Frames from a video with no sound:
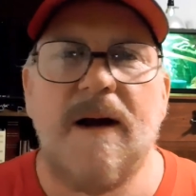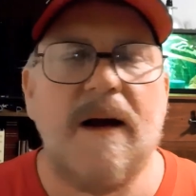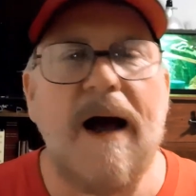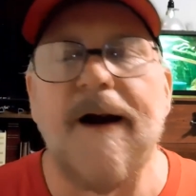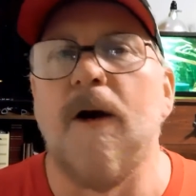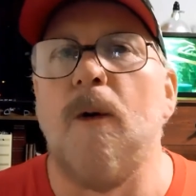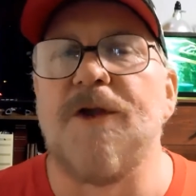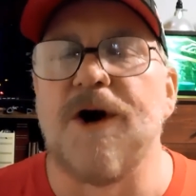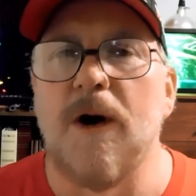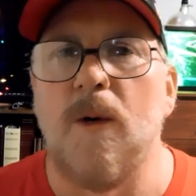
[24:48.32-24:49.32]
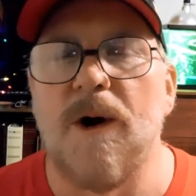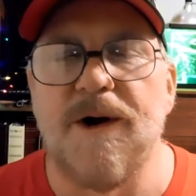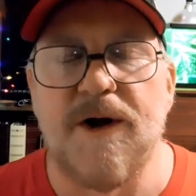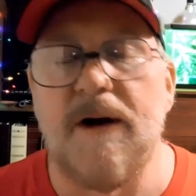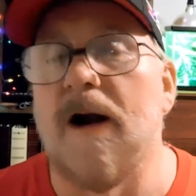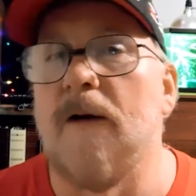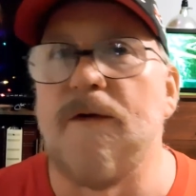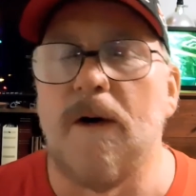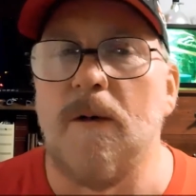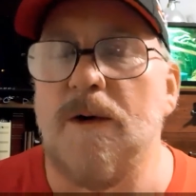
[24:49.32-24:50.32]
I don't know what they're going to want to do. I don't know if they're
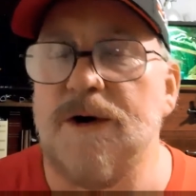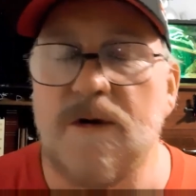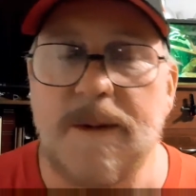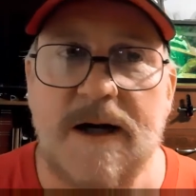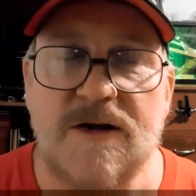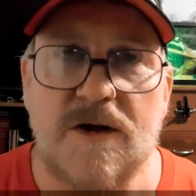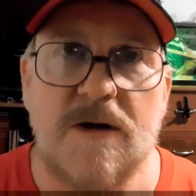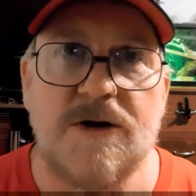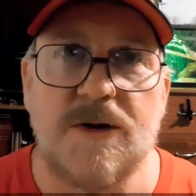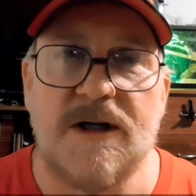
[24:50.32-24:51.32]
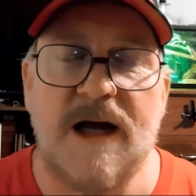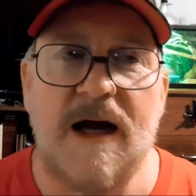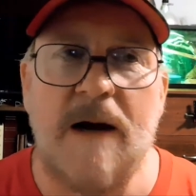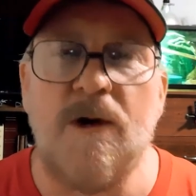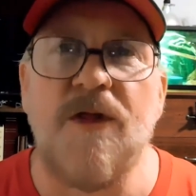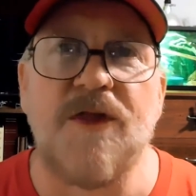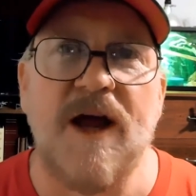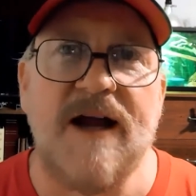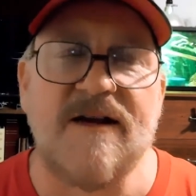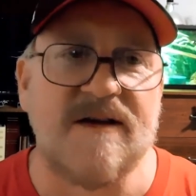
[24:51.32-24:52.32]
going to want to do some kind of surgery. I would
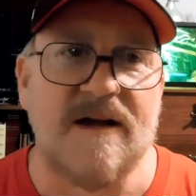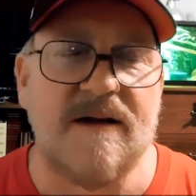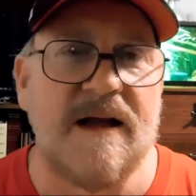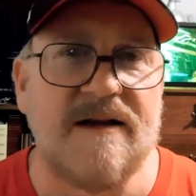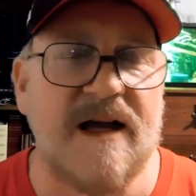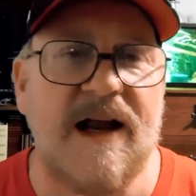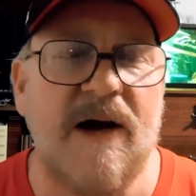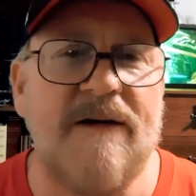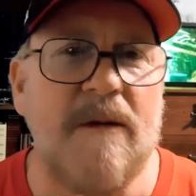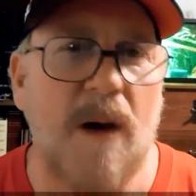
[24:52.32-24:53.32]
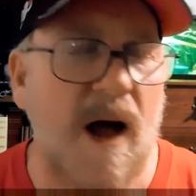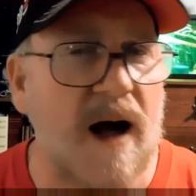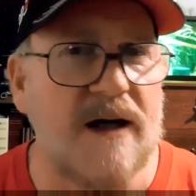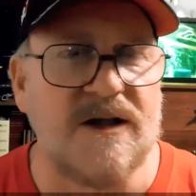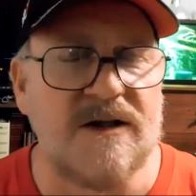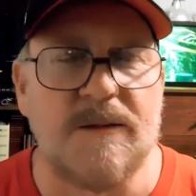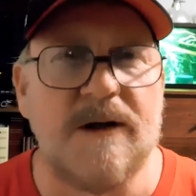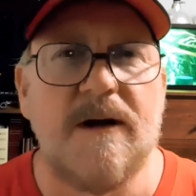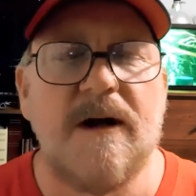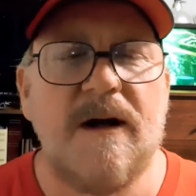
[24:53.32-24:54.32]
think, since they say I don't have any blockages,
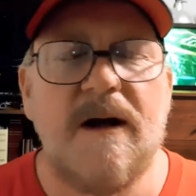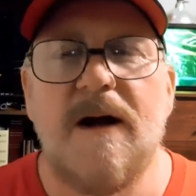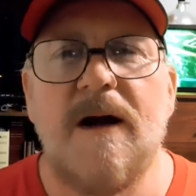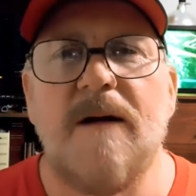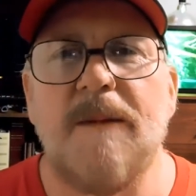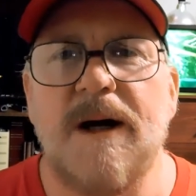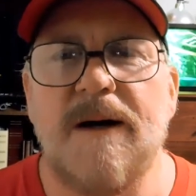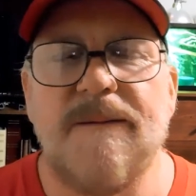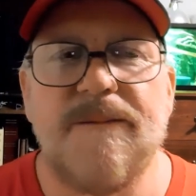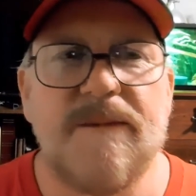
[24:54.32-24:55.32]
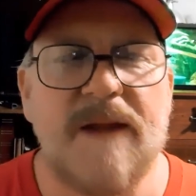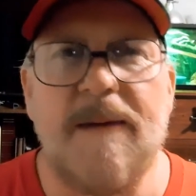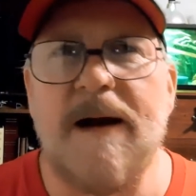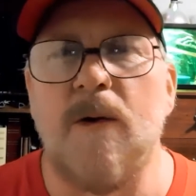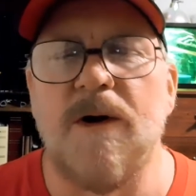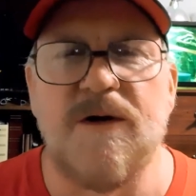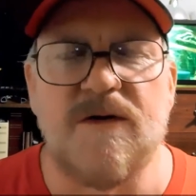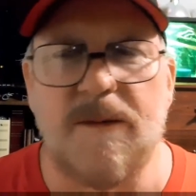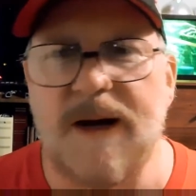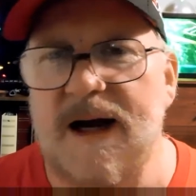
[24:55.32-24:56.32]
but they may want to do
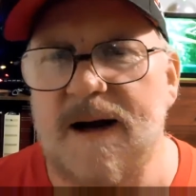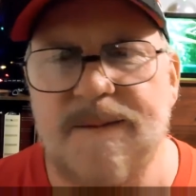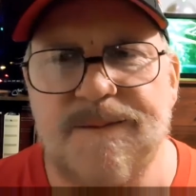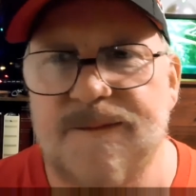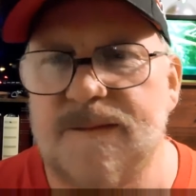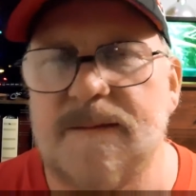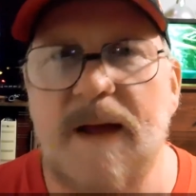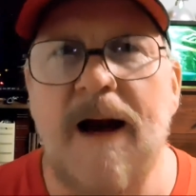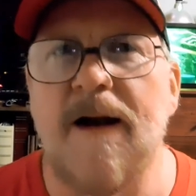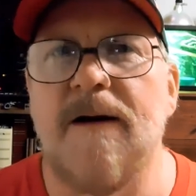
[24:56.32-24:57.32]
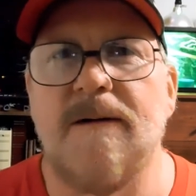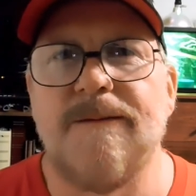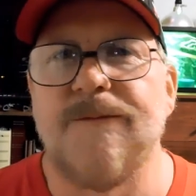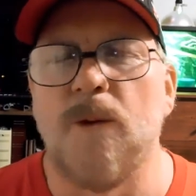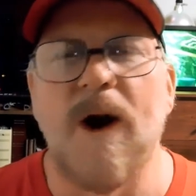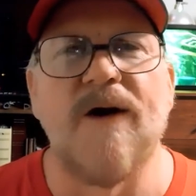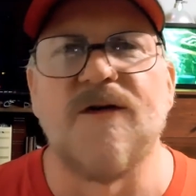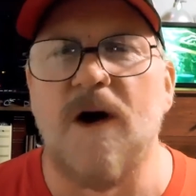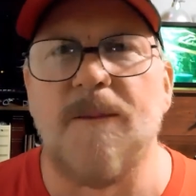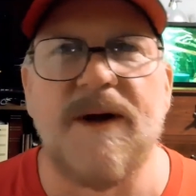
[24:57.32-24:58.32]
some kind of I don't know, wear
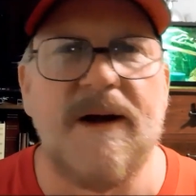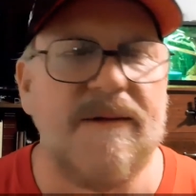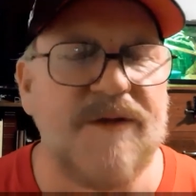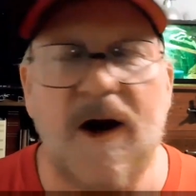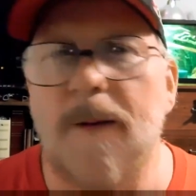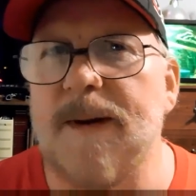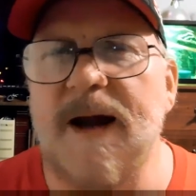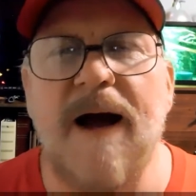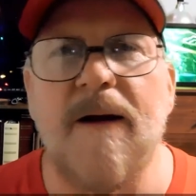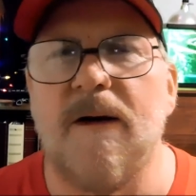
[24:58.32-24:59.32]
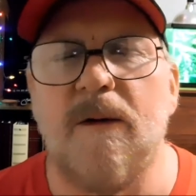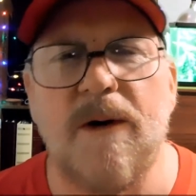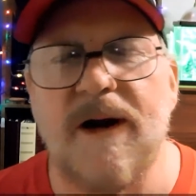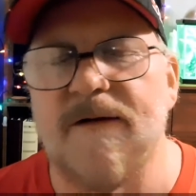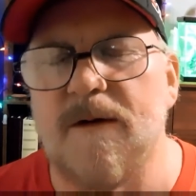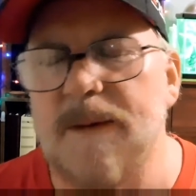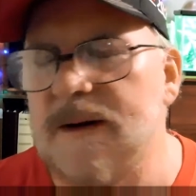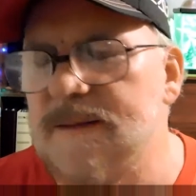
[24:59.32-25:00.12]
something, therapy, I don't know, whatever, but